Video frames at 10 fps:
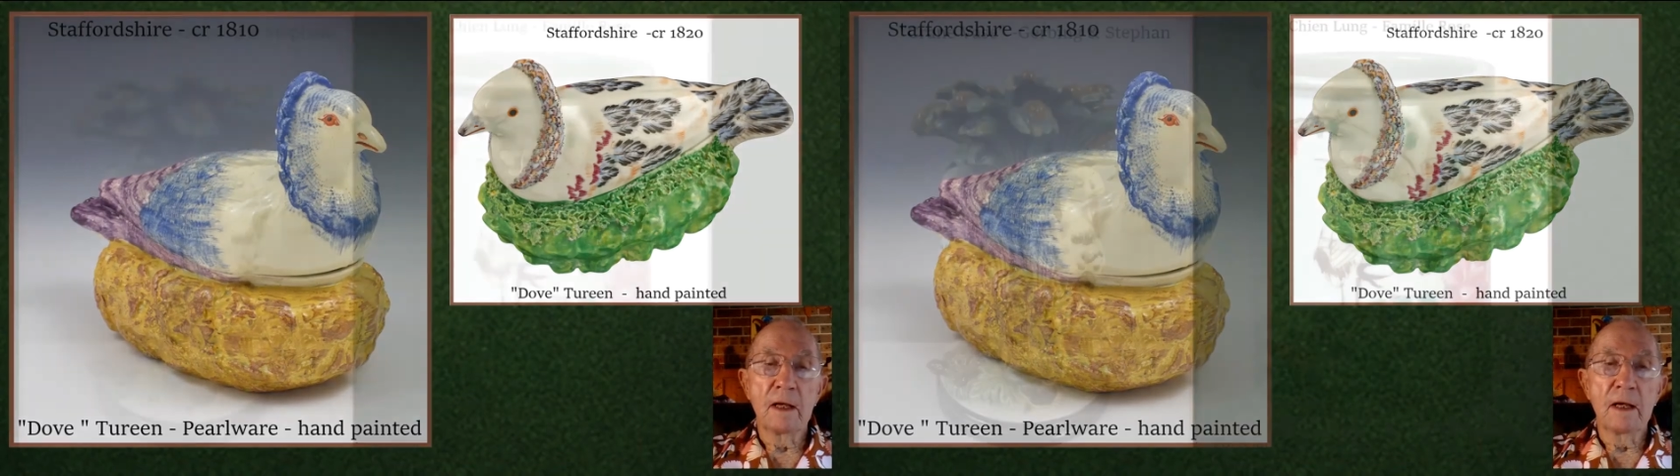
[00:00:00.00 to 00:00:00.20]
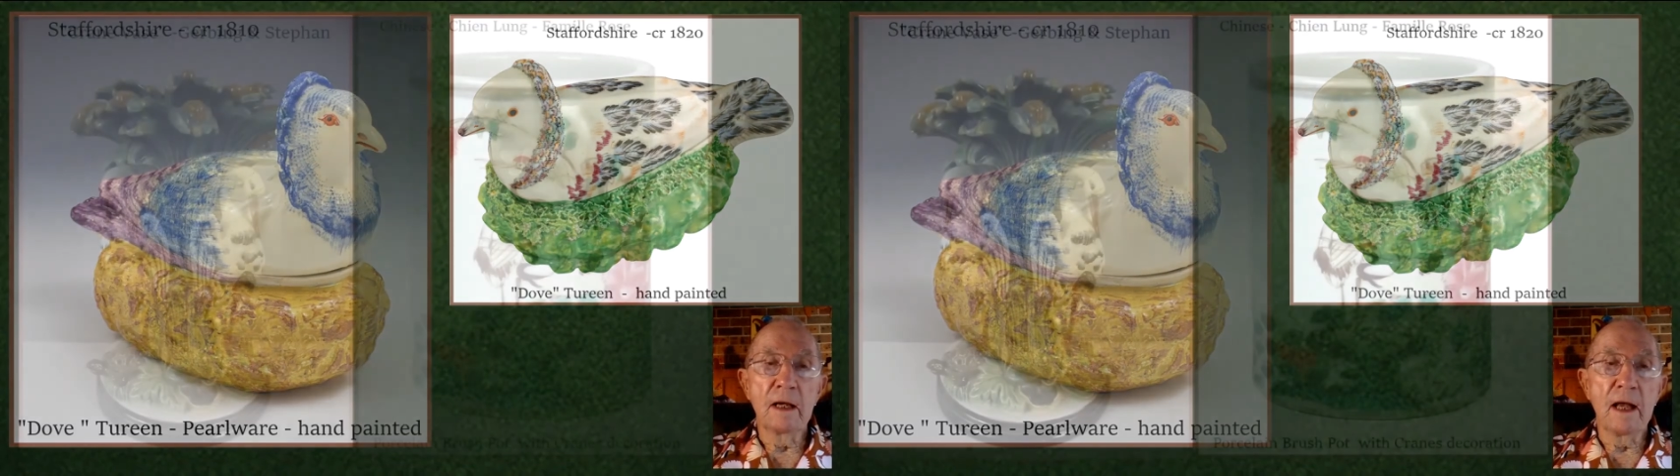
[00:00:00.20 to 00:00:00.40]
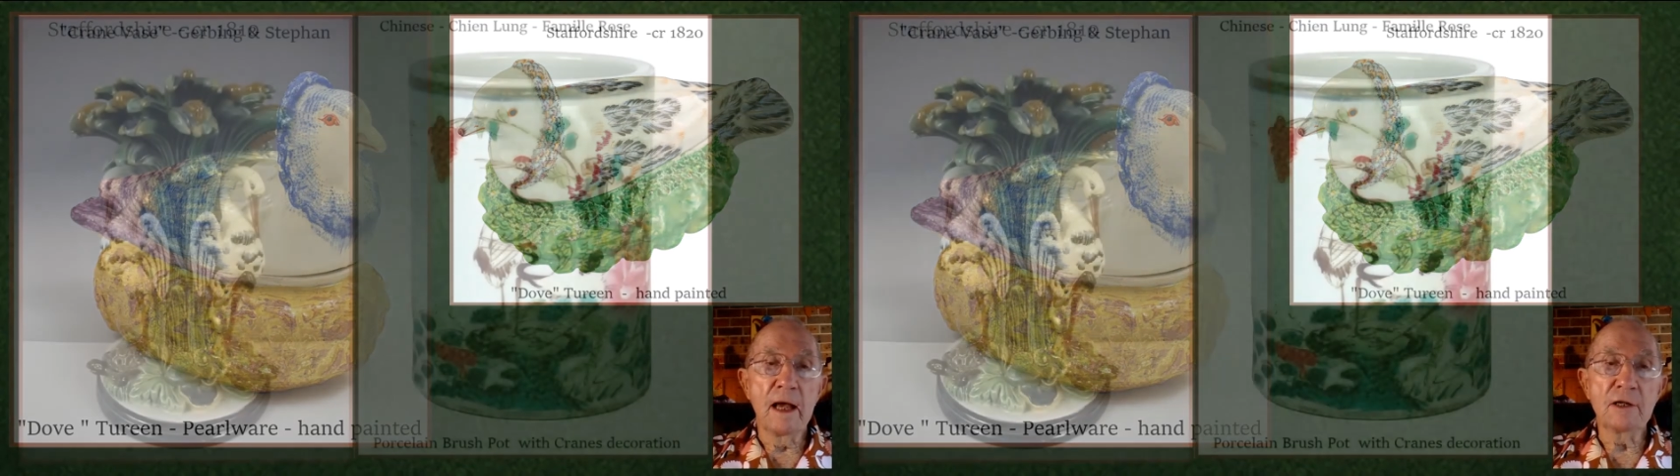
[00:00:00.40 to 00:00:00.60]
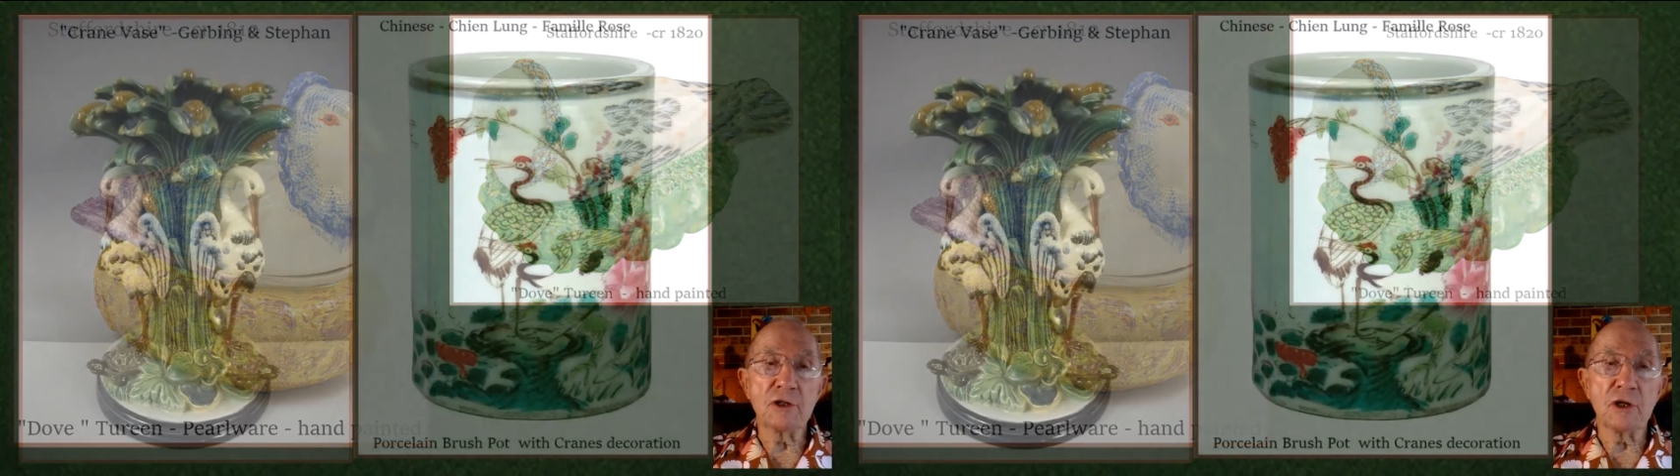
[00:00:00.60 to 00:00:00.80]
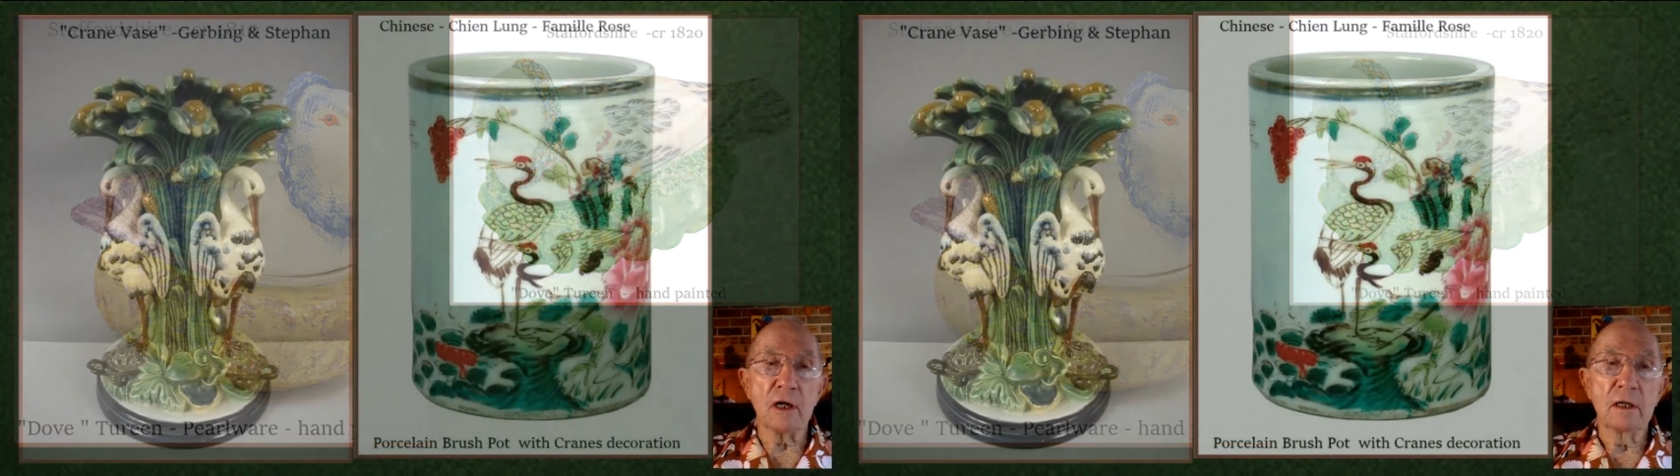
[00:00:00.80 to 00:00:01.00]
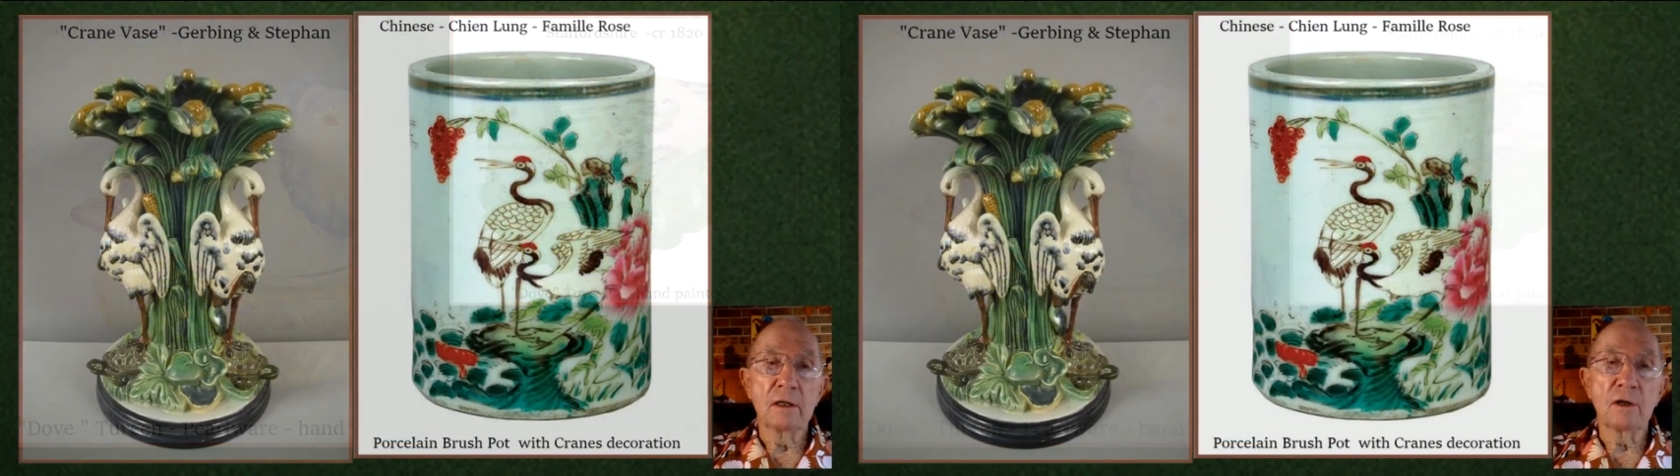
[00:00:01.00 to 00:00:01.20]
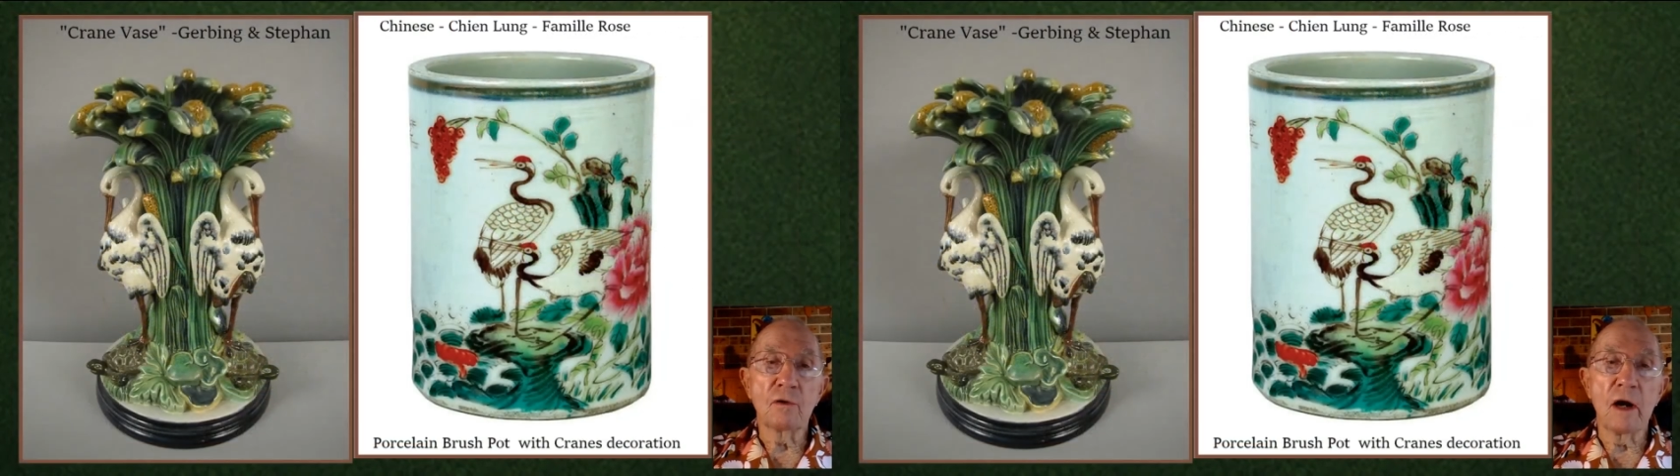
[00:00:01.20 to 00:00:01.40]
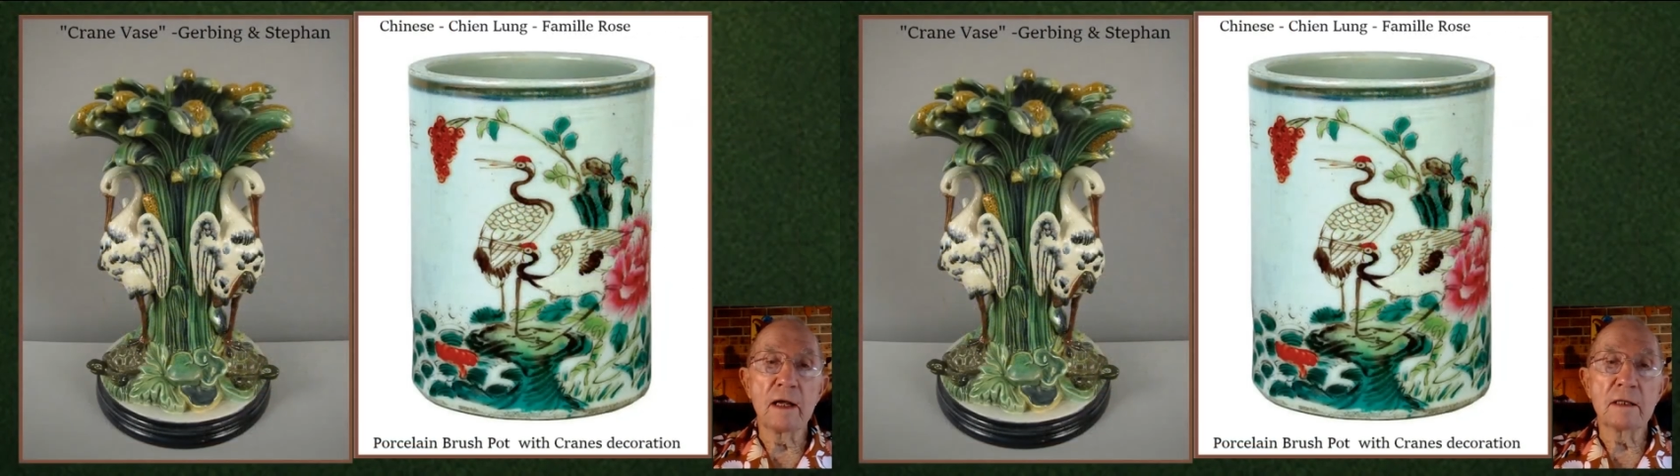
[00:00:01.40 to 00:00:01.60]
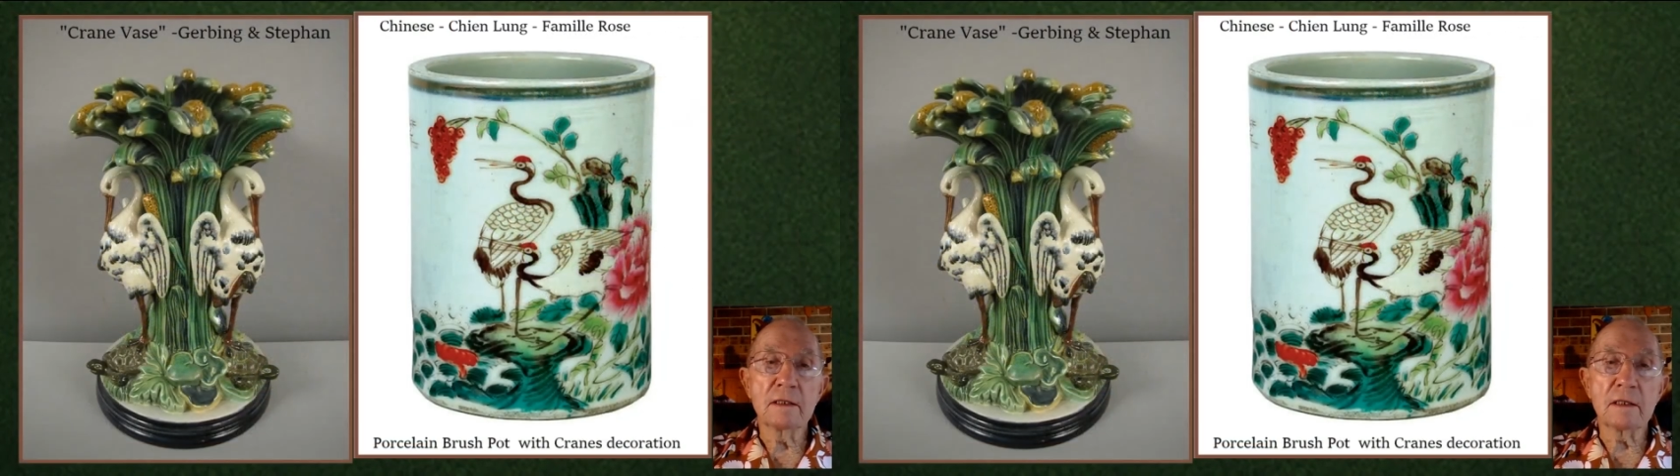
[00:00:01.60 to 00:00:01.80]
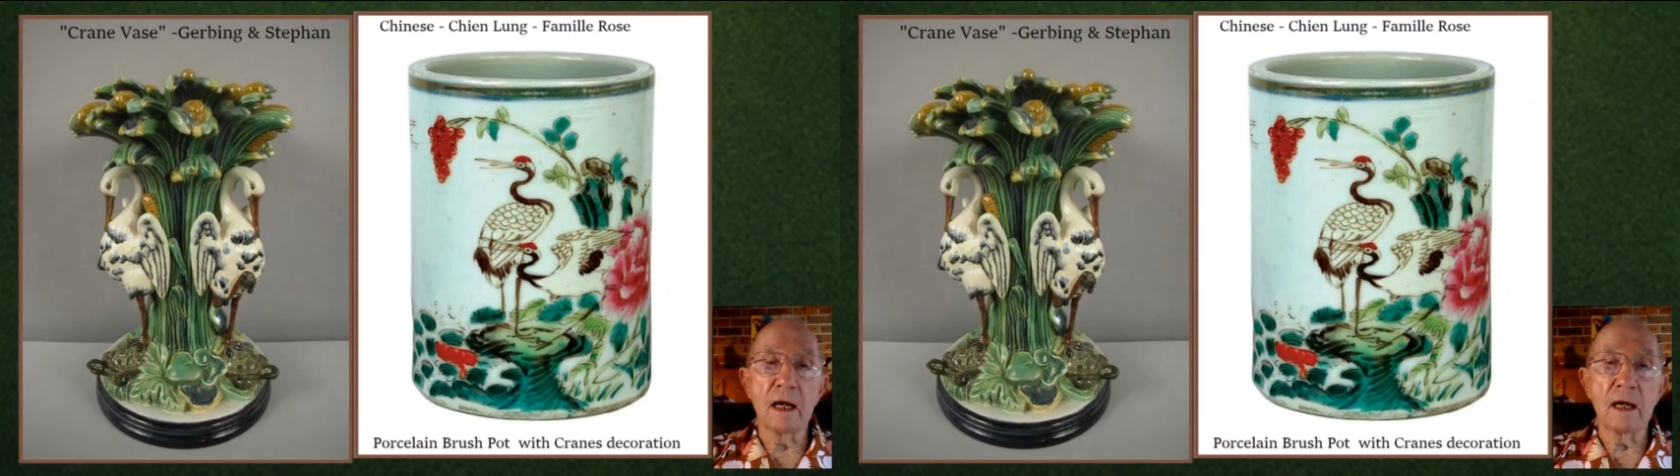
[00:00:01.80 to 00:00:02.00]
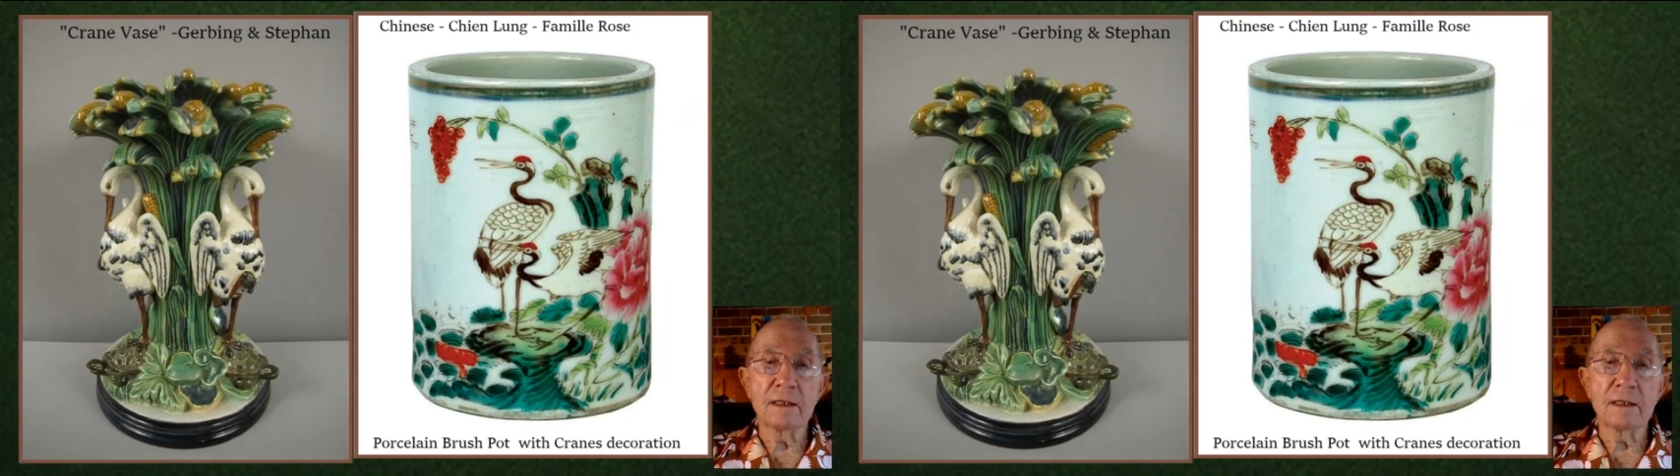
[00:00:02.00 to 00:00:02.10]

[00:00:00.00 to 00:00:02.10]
In Asia, cranes are